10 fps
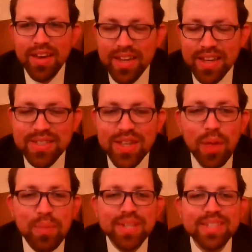King
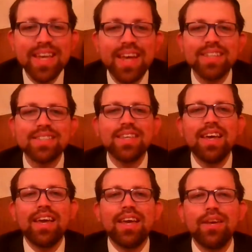Solomon says,
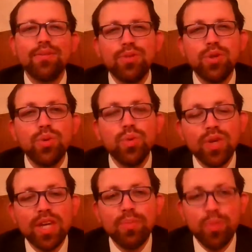if you
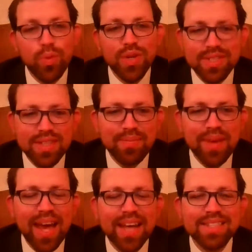keep wisdom
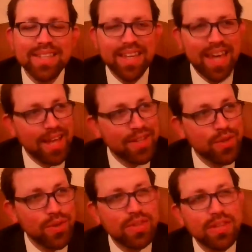as a
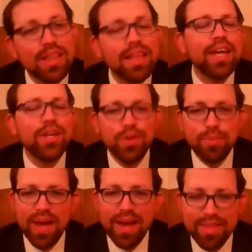candle to light your
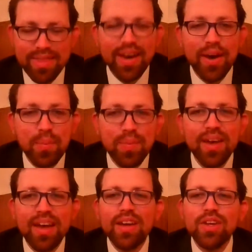path up,
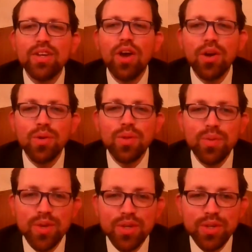not only
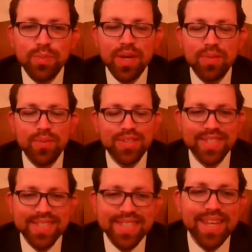will you be able to
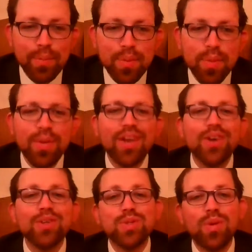sleep, but
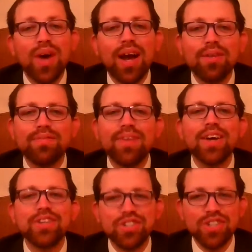also
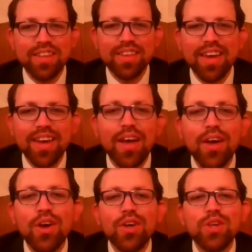arvash natecha.
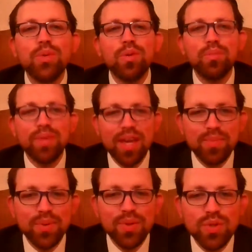You will be
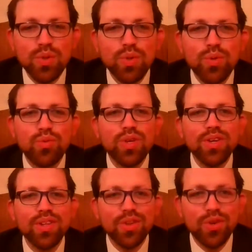able to
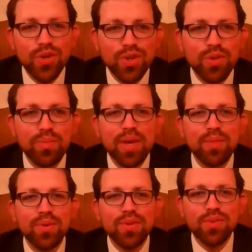feel good. You'll be
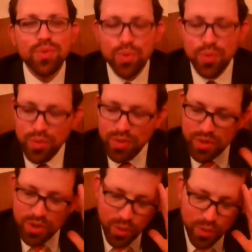able to
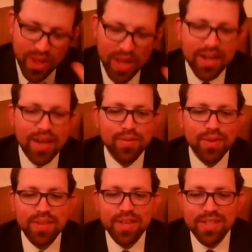know that
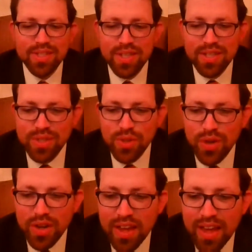everything is
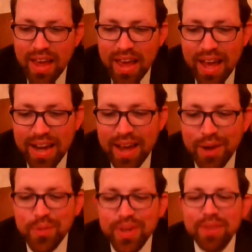good. And
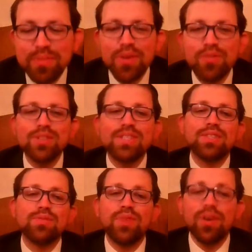now we come to a verse
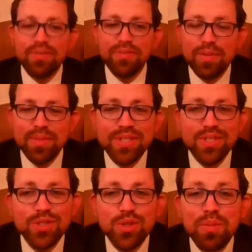that's very famous,
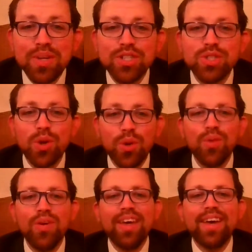so much
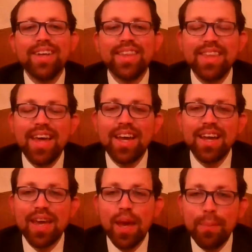so that
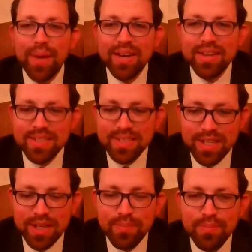Chabad
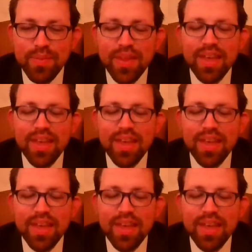Hasidim